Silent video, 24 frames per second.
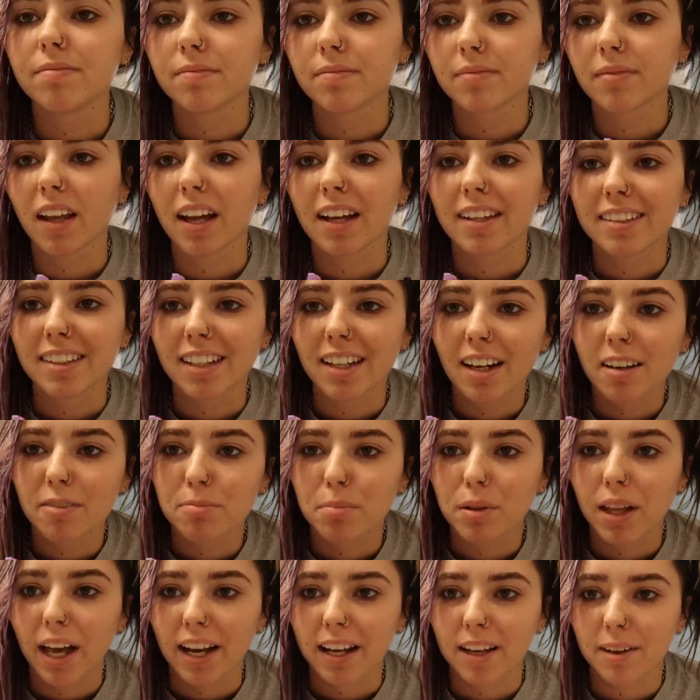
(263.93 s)
I did have
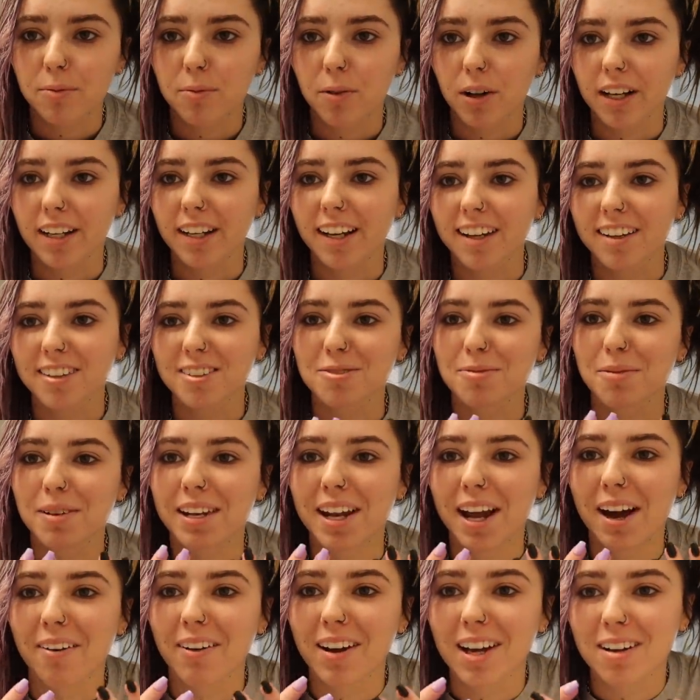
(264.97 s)
black and white nails, but
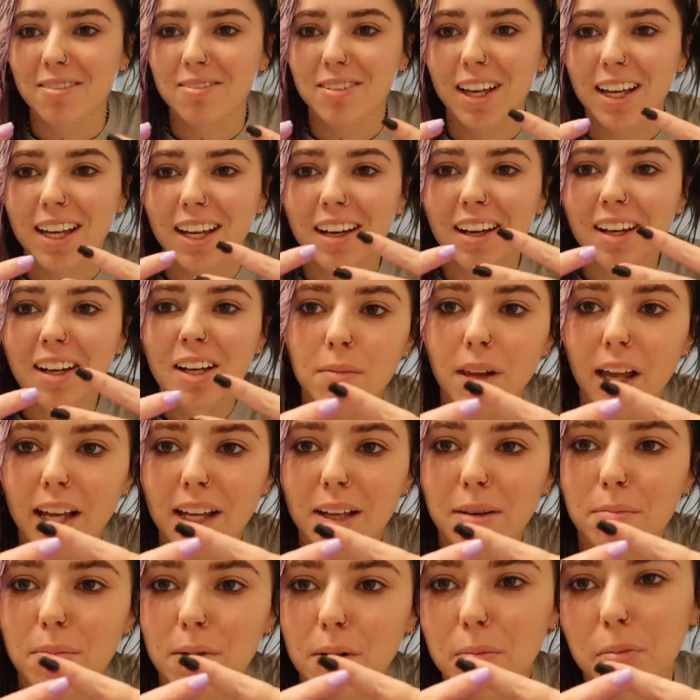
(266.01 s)
now I have like black
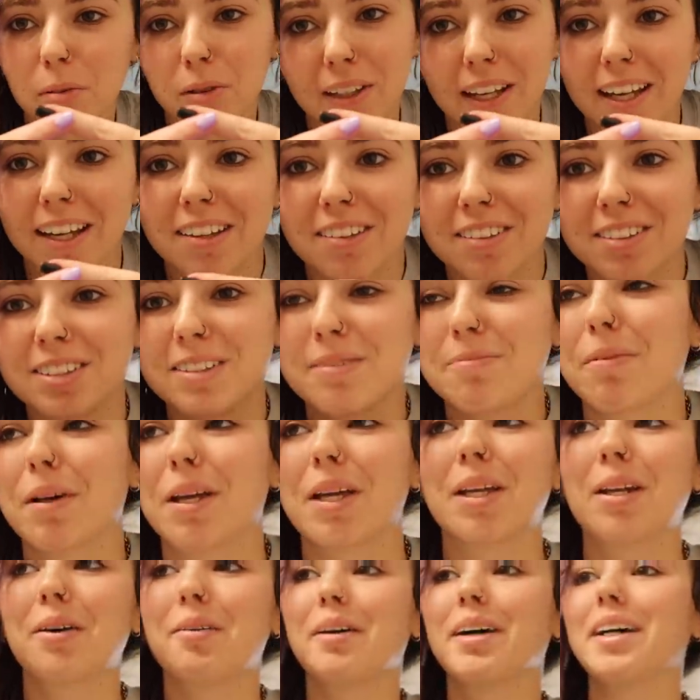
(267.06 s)
and purple nails, but
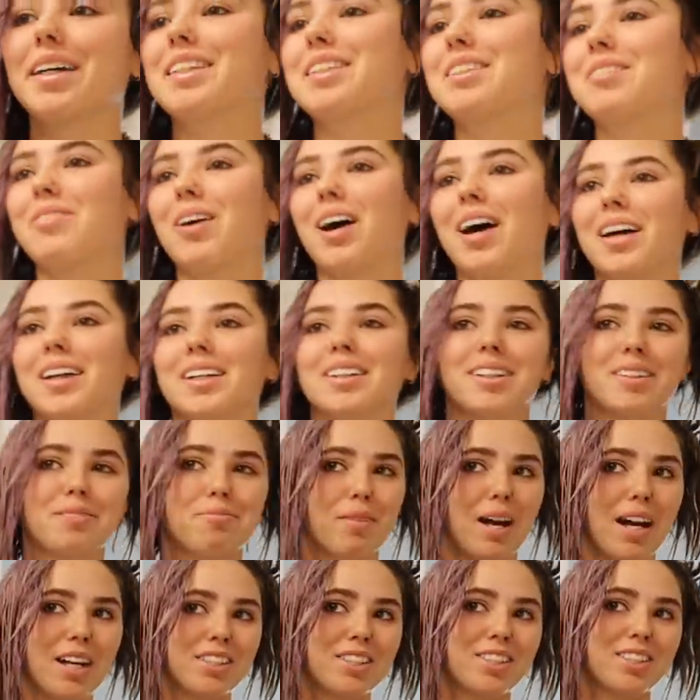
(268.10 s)
you know what, it's fine. It
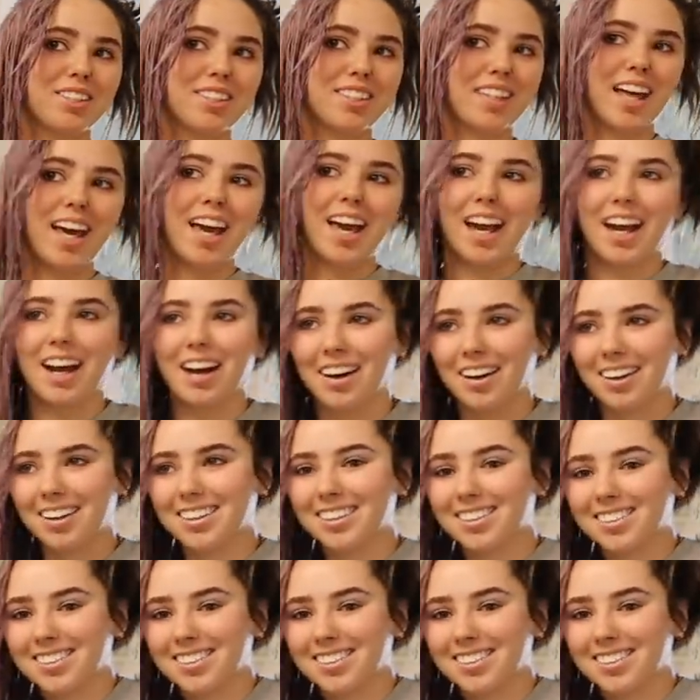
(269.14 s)
matches the hair.